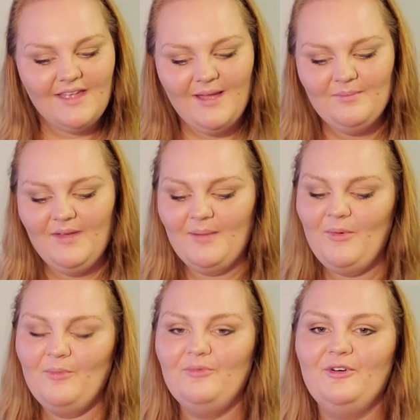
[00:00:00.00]
I'm
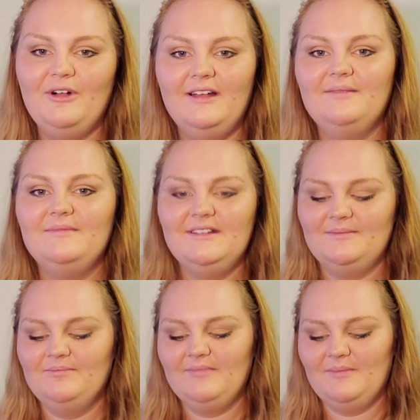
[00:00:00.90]
hopeful.
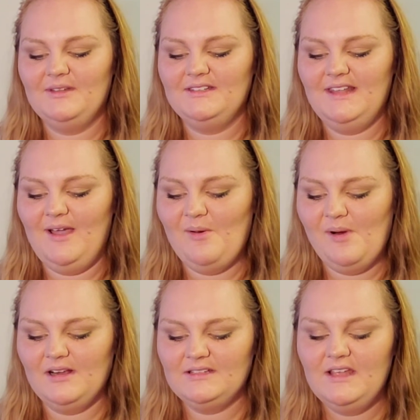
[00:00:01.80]
I'm gonna see how it
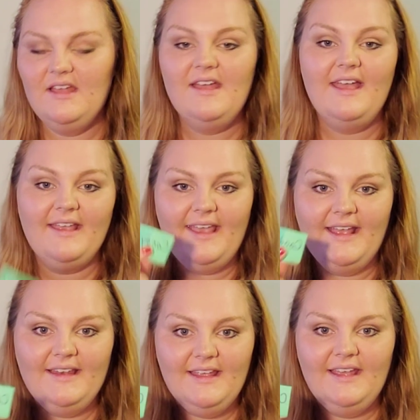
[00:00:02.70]
works.
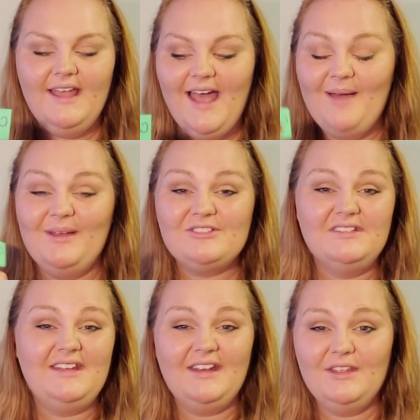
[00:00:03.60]
Candy, I'm
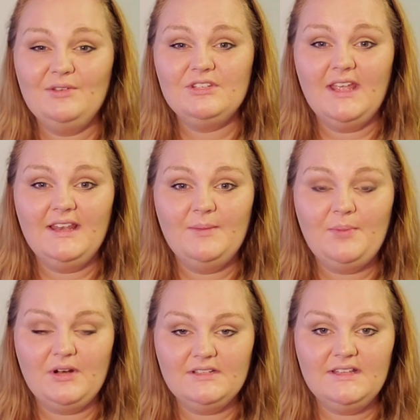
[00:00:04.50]
actually not a huge candy
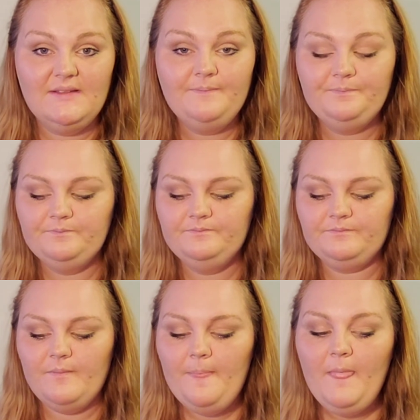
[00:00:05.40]
person.
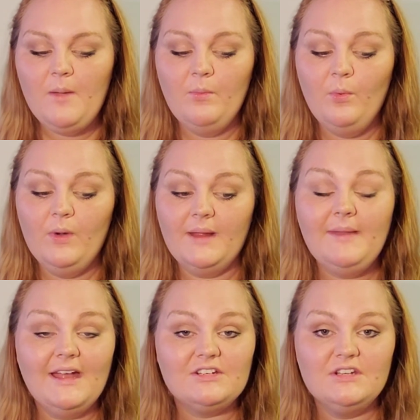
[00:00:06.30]
What I'm
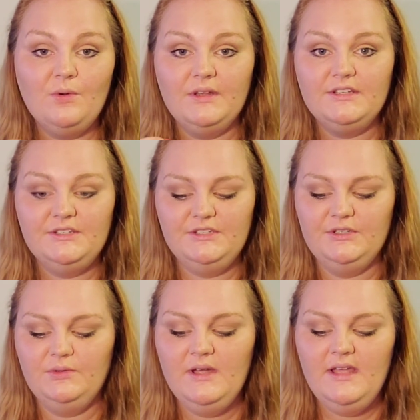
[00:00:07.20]
actually going to
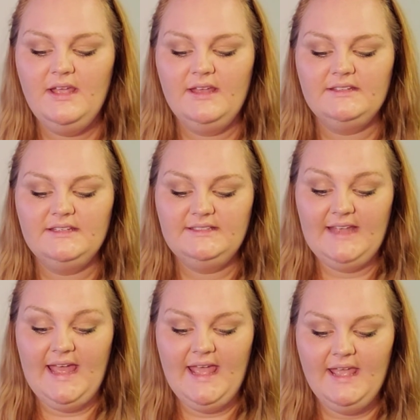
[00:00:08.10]
do
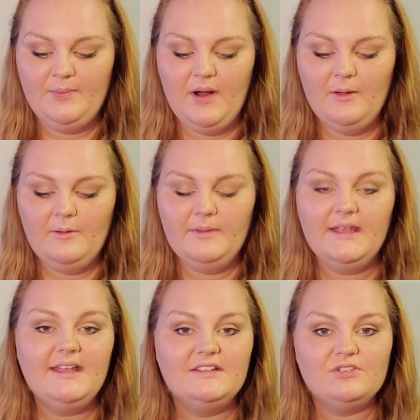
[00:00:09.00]
today
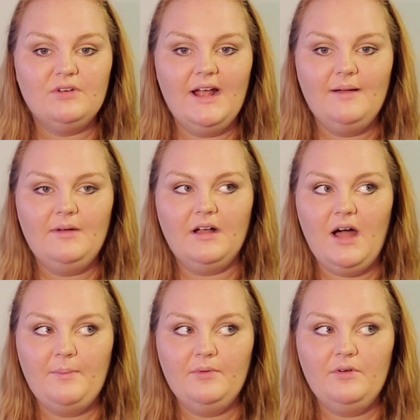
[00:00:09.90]
probably is grab a
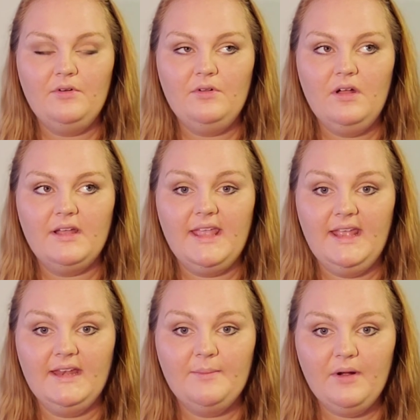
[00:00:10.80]
couple
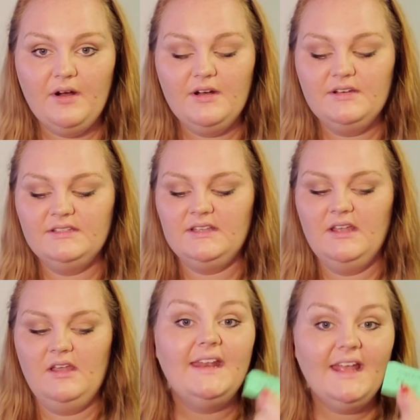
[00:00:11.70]
candy bars.
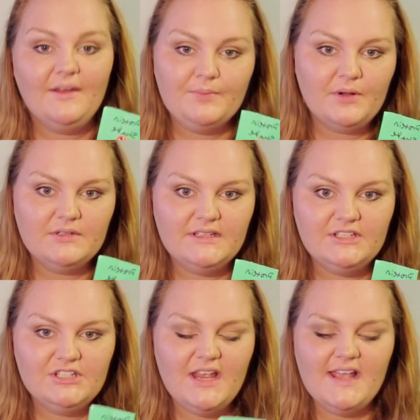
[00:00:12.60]
Then I have
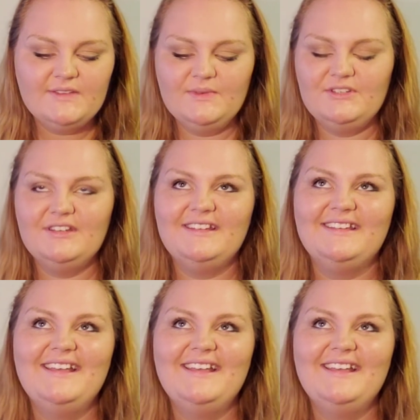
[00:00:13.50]
protein shakes, which